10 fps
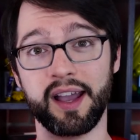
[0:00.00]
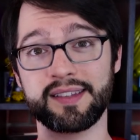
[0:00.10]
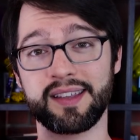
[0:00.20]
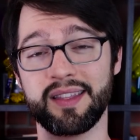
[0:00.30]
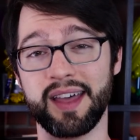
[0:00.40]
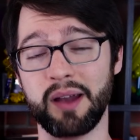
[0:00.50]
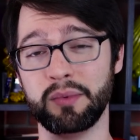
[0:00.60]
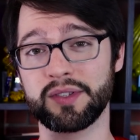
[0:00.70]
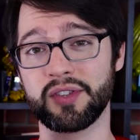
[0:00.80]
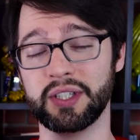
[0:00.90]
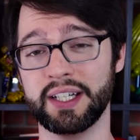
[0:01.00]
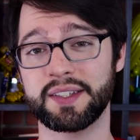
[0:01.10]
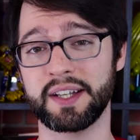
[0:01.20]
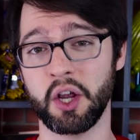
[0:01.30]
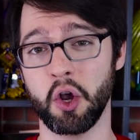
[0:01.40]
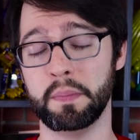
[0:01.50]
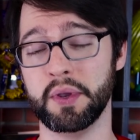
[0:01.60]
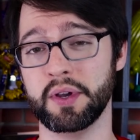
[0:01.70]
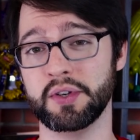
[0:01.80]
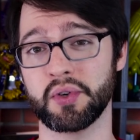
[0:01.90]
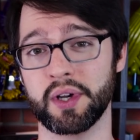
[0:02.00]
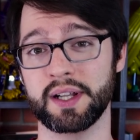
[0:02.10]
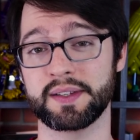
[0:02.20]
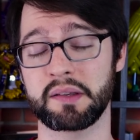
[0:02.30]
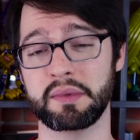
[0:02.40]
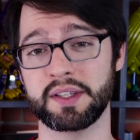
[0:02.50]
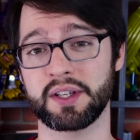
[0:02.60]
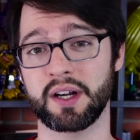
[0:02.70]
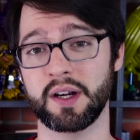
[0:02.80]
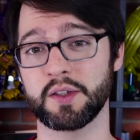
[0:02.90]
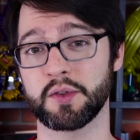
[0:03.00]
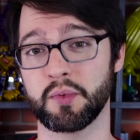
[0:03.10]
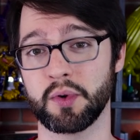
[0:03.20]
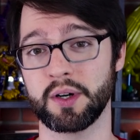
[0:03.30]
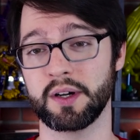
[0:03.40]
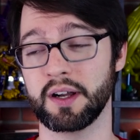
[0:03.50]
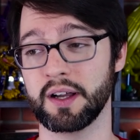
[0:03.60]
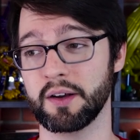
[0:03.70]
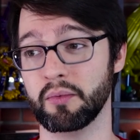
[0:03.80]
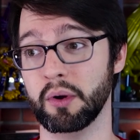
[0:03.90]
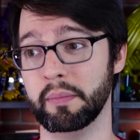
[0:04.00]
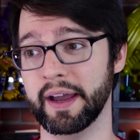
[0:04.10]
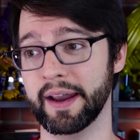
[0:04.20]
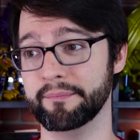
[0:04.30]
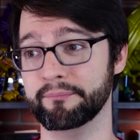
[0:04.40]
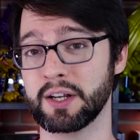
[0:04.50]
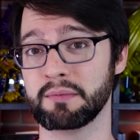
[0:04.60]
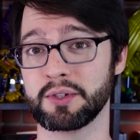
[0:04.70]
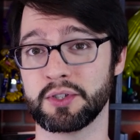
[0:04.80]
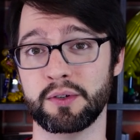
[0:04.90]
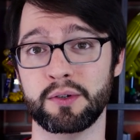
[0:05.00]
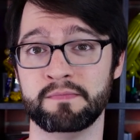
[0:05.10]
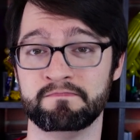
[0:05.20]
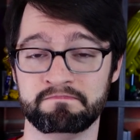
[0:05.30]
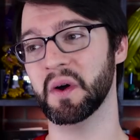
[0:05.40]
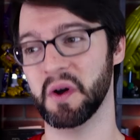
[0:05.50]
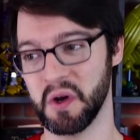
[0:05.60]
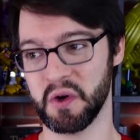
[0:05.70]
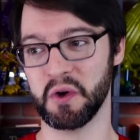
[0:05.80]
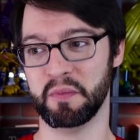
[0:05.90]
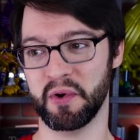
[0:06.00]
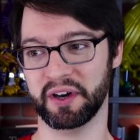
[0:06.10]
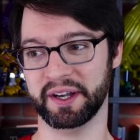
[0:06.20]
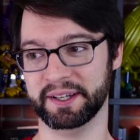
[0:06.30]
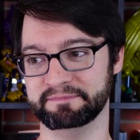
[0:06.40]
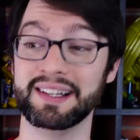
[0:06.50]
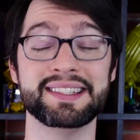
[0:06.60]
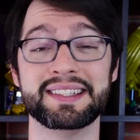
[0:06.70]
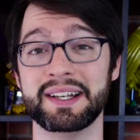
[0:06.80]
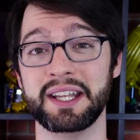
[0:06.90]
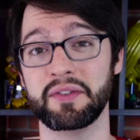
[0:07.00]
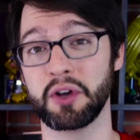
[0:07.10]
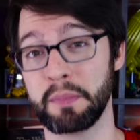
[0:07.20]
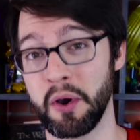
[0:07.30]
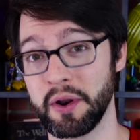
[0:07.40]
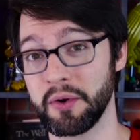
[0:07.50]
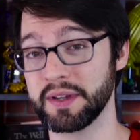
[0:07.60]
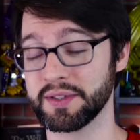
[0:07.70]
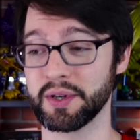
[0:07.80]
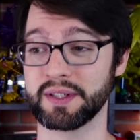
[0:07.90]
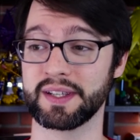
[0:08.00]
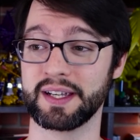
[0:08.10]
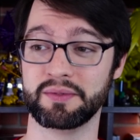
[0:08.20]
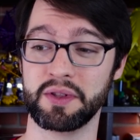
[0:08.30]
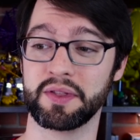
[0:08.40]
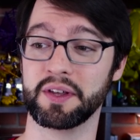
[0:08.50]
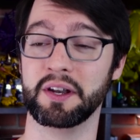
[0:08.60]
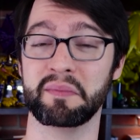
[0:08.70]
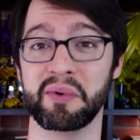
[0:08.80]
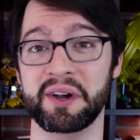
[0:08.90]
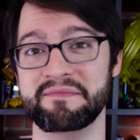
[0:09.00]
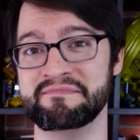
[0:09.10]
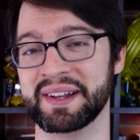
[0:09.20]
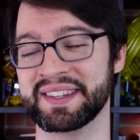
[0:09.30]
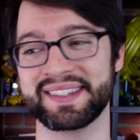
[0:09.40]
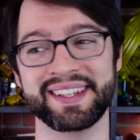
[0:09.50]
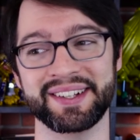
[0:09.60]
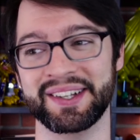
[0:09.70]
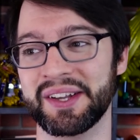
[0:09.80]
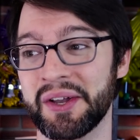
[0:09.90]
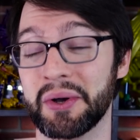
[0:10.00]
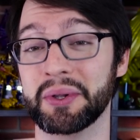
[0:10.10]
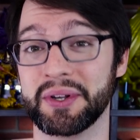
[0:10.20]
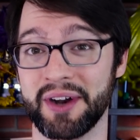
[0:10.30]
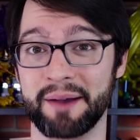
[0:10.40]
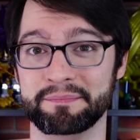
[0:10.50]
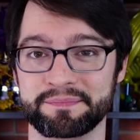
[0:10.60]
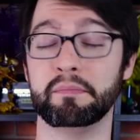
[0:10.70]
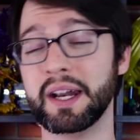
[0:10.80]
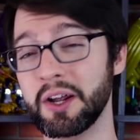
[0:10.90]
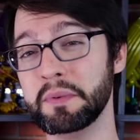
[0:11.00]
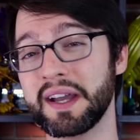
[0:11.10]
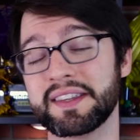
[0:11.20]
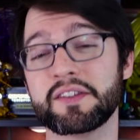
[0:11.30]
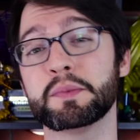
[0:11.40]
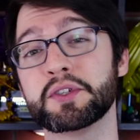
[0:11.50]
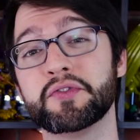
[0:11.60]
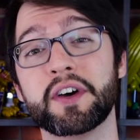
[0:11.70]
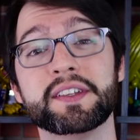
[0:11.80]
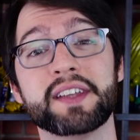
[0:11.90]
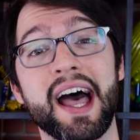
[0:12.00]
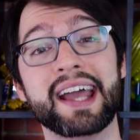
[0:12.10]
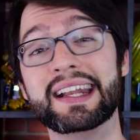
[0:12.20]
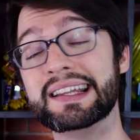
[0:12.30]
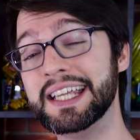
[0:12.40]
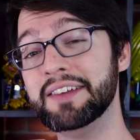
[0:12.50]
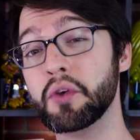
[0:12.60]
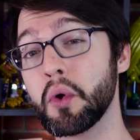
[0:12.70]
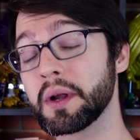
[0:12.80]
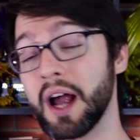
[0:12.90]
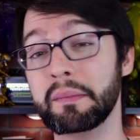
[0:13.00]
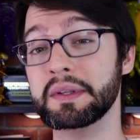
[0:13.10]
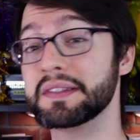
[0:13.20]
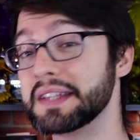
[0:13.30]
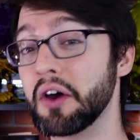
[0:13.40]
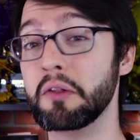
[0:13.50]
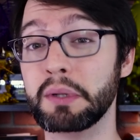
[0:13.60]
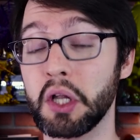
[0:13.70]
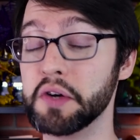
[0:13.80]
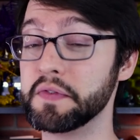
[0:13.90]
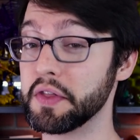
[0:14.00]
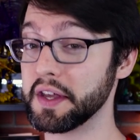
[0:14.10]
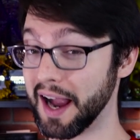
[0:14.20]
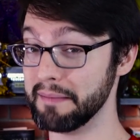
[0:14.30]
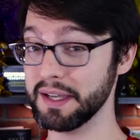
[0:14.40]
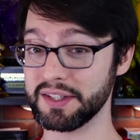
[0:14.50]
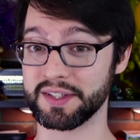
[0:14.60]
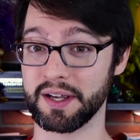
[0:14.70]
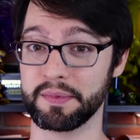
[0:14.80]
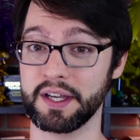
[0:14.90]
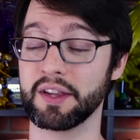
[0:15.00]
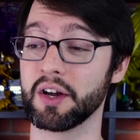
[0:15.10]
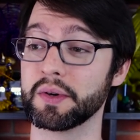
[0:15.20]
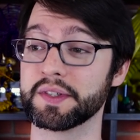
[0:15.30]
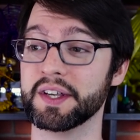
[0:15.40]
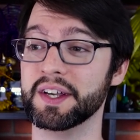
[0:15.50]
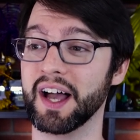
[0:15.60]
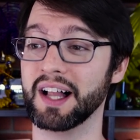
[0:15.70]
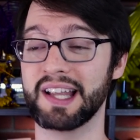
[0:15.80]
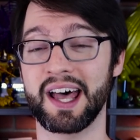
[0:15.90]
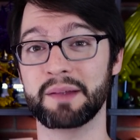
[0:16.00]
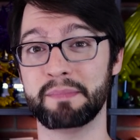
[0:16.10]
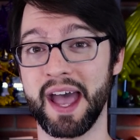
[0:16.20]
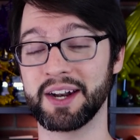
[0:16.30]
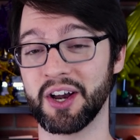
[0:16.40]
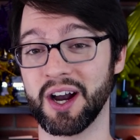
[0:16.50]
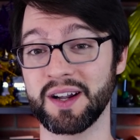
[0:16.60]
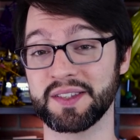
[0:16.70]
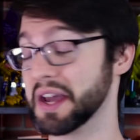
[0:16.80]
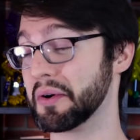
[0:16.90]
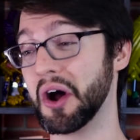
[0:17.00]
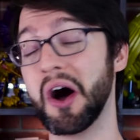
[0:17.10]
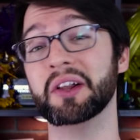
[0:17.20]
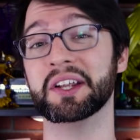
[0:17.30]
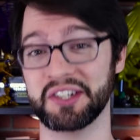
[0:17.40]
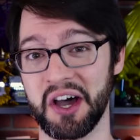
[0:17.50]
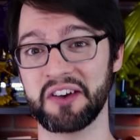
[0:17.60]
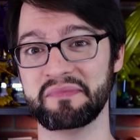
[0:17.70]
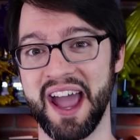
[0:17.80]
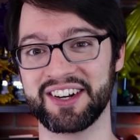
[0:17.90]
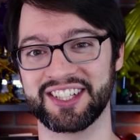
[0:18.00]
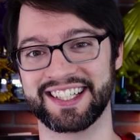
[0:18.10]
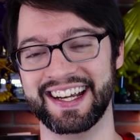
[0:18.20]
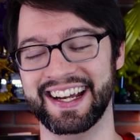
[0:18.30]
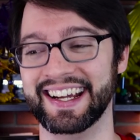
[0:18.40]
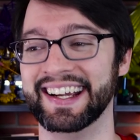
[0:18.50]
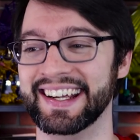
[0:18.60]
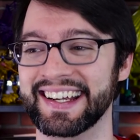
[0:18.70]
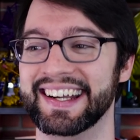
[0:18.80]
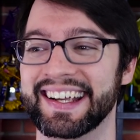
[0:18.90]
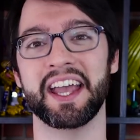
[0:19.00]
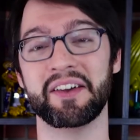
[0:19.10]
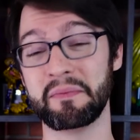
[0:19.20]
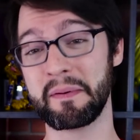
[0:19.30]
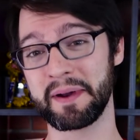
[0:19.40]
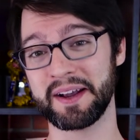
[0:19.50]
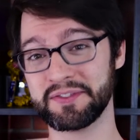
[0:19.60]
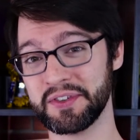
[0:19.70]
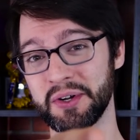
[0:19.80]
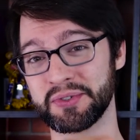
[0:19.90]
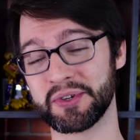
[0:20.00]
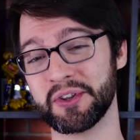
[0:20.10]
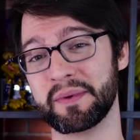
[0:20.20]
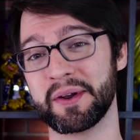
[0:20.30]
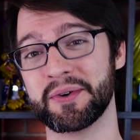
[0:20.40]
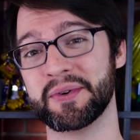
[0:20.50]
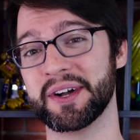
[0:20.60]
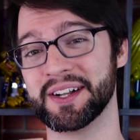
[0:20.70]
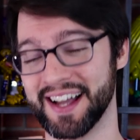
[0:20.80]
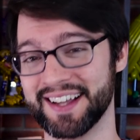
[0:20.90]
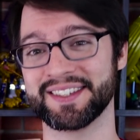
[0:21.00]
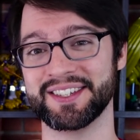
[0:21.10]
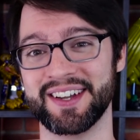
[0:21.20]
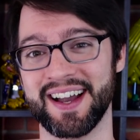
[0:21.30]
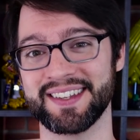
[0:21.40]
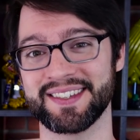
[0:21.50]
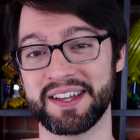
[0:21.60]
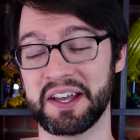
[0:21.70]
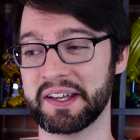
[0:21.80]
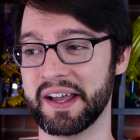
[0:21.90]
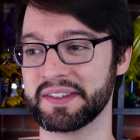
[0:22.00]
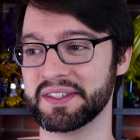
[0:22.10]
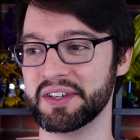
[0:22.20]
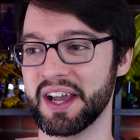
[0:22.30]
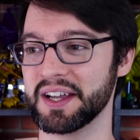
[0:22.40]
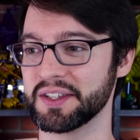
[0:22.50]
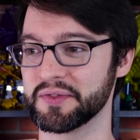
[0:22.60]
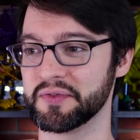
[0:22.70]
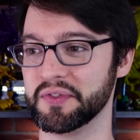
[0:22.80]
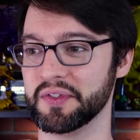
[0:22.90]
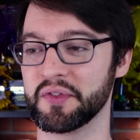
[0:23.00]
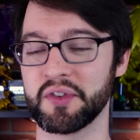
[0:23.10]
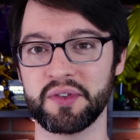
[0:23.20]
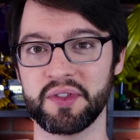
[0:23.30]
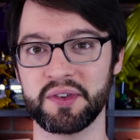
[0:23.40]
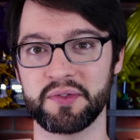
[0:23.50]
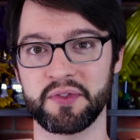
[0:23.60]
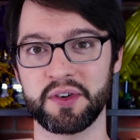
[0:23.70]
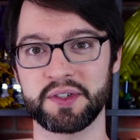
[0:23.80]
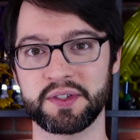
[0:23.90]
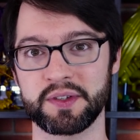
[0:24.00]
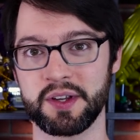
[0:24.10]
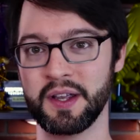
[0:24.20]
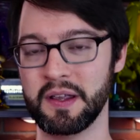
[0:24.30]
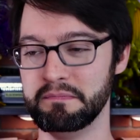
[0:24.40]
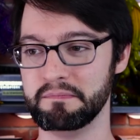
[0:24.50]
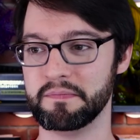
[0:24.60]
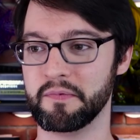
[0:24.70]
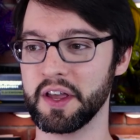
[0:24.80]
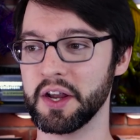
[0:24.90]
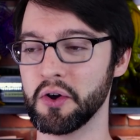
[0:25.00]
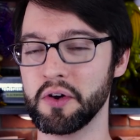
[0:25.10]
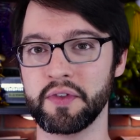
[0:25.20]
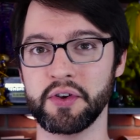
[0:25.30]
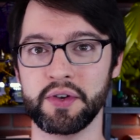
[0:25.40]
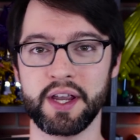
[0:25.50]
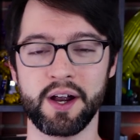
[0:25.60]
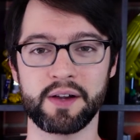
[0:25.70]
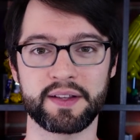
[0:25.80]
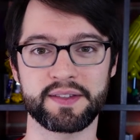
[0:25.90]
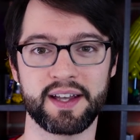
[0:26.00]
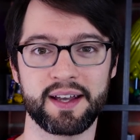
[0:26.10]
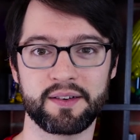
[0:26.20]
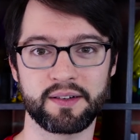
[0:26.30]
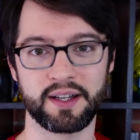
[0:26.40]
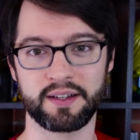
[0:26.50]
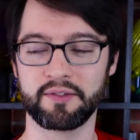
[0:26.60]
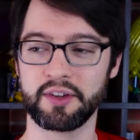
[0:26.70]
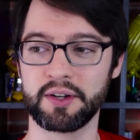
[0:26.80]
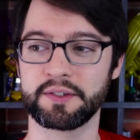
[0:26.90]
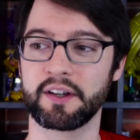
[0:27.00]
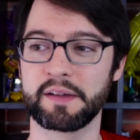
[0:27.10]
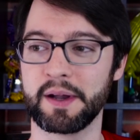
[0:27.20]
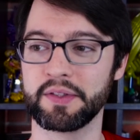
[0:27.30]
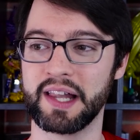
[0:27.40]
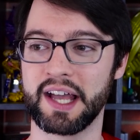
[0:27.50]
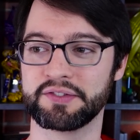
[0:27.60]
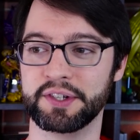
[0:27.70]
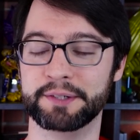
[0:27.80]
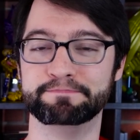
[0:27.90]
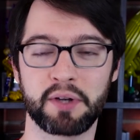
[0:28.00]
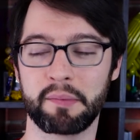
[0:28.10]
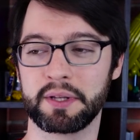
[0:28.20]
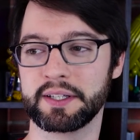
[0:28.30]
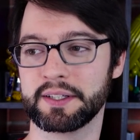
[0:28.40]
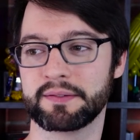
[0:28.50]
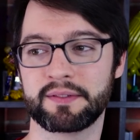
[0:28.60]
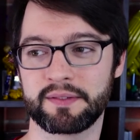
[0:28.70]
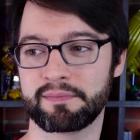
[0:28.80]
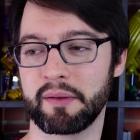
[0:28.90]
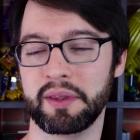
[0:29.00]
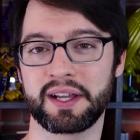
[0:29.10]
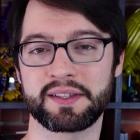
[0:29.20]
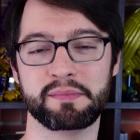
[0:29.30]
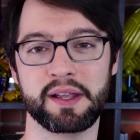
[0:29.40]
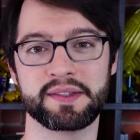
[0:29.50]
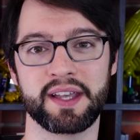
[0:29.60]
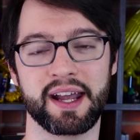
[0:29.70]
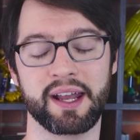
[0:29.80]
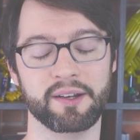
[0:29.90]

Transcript: guys, that was the list. I hope you enjoyed it. Some of these cards were uh, real bad. Number two, oh boy. At least it didn't give your opponent a resource like with uh, number one, but still. Holy crap. But I hope you guys had as much fun as I did. Leave your comments down below if you think I missed something. There was a lot of bad cards. They were all in Dawn of Majesty. and remember, guys, if you don't troll the meta wheel, I'll see you guys. Uh, I'll see you guys for the first video of the new year. That's not a video talking about the last year. Probably a probably next main set. I